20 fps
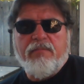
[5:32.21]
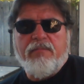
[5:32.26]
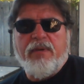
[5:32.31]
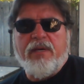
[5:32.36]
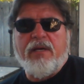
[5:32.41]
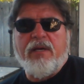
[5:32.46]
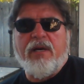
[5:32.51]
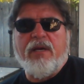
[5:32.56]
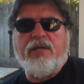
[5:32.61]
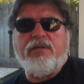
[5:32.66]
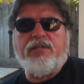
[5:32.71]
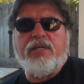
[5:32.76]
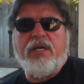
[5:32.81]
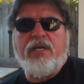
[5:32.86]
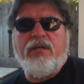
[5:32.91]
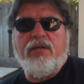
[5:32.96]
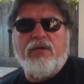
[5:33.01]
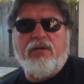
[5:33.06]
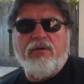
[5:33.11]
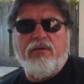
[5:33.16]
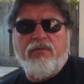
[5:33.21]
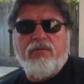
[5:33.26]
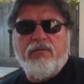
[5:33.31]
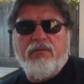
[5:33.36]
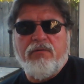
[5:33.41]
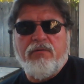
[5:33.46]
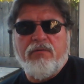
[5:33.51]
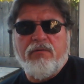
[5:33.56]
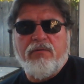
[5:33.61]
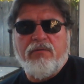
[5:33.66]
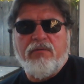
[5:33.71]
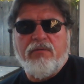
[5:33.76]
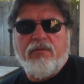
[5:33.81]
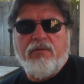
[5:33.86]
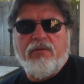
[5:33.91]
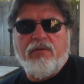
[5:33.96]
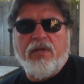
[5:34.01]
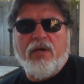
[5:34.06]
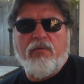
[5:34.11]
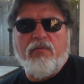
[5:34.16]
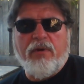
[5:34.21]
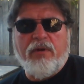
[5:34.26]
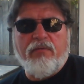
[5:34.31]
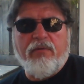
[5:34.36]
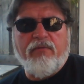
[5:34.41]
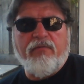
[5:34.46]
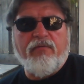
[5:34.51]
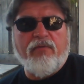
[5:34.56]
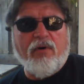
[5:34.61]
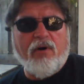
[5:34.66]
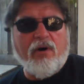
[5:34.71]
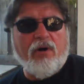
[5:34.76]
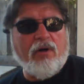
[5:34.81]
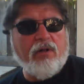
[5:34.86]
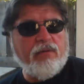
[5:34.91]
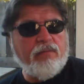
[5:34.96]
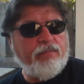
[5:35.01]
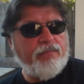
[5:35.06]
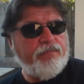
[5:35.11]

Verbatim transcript: because he knew that we would fall.